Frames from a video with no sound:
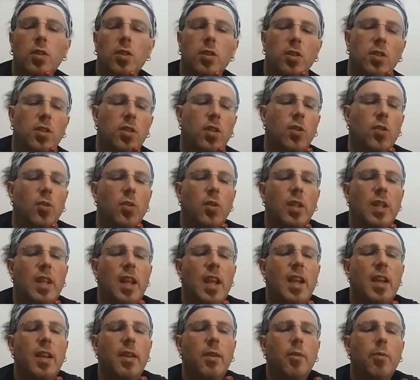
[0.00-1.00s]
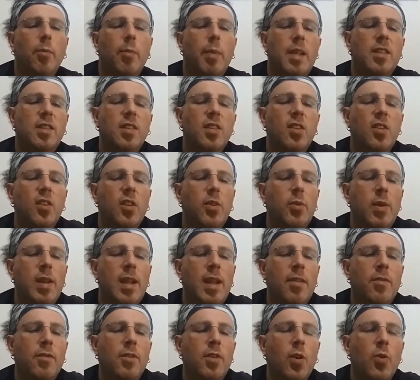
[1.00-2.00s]
So yeah, basically we
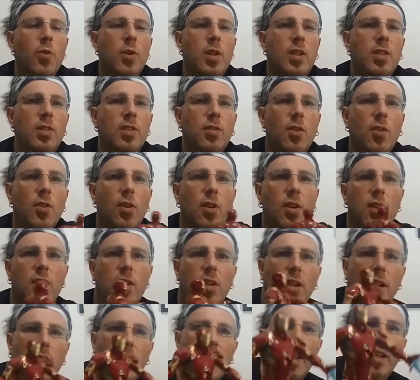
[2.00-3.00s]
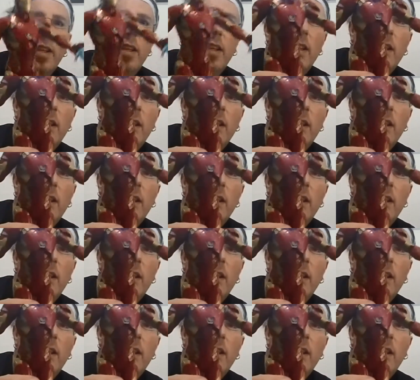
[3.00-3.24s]
have Tony Stark and